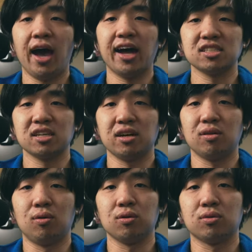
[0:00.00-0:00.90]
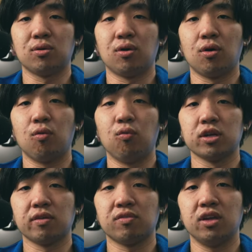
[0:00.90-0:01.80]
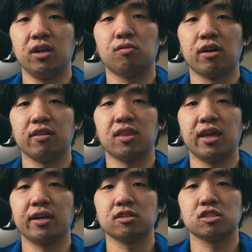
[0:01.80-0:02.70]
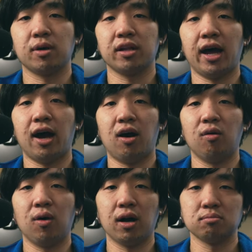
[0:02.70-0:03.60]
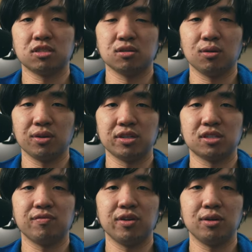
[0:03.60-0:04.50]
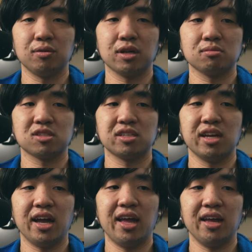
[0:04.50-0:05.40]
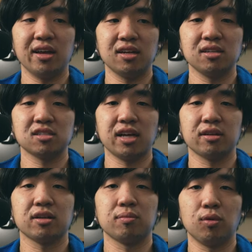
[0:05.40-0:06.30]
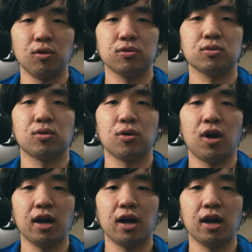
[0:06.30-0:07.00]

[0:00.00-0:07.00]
As I get older, one of the great things about how I'm still into video games today is now that I'm older,